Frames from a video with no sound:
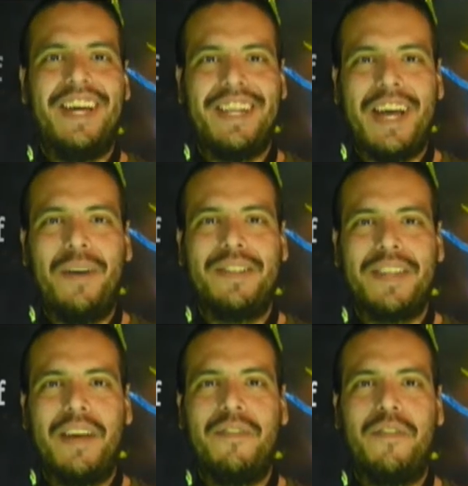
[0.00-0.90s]
And now it's
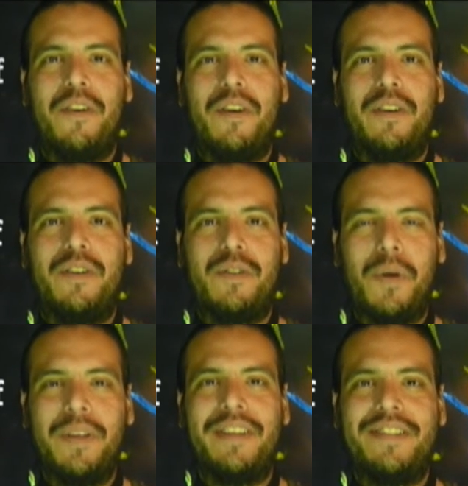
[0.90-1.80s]
time for our
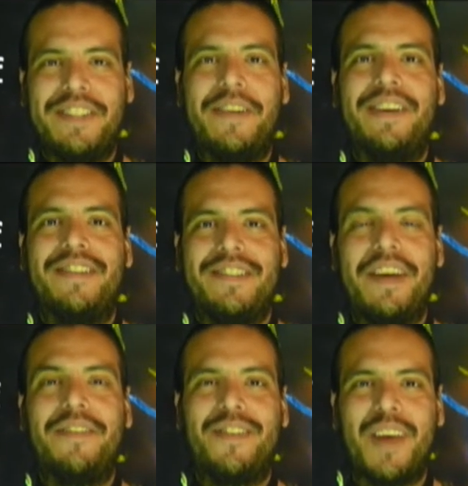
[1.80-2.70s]
totally serious stuff